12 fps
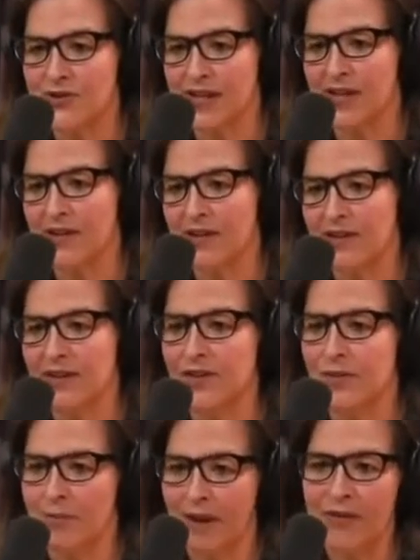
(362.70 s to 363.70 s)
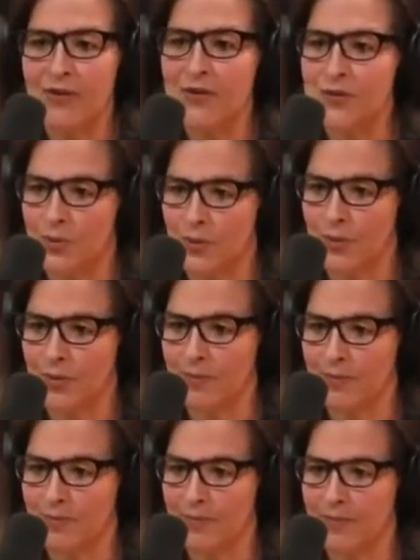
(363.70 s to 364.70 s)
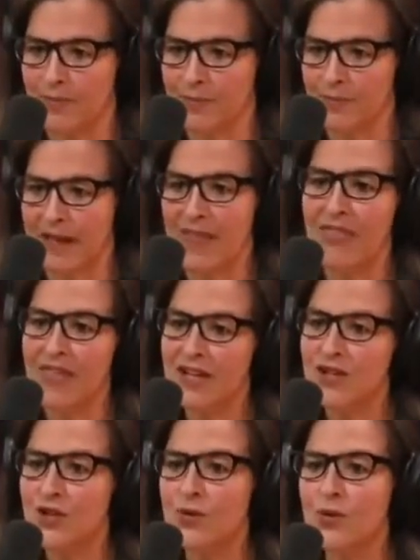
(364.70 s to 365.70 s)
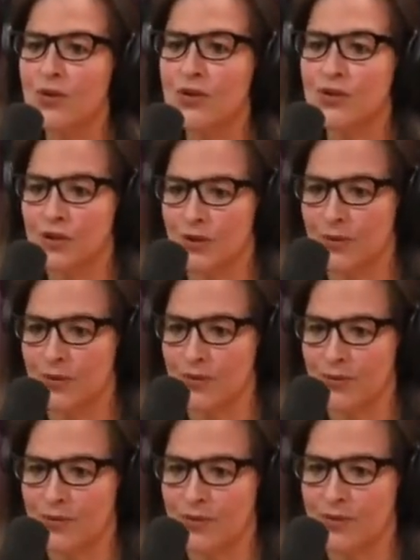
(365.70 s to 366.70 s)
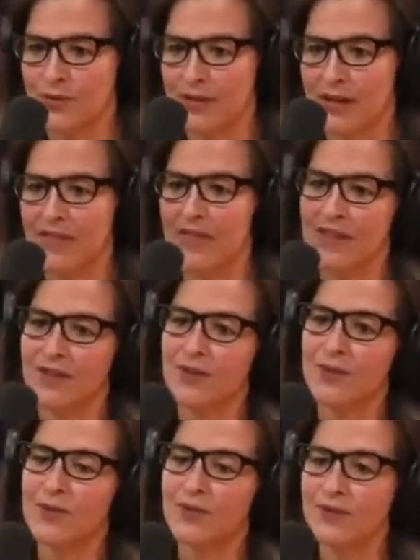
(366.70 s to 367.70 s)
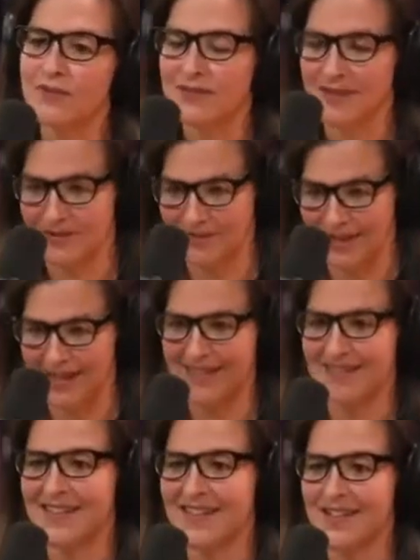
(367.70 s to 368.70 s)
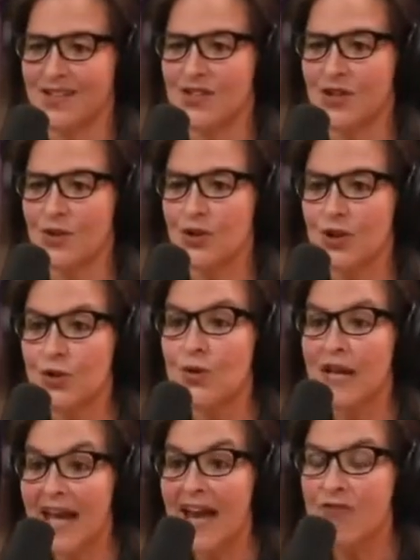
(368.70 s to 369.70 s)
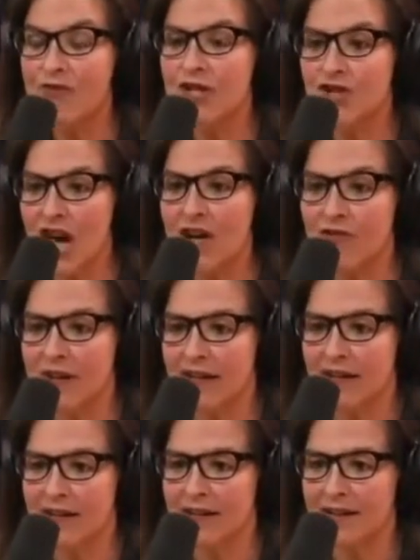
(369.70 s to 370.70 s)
cell in your mother's womb, and then you were two, and then you were, right? Mm-hmm. So you can regenerate.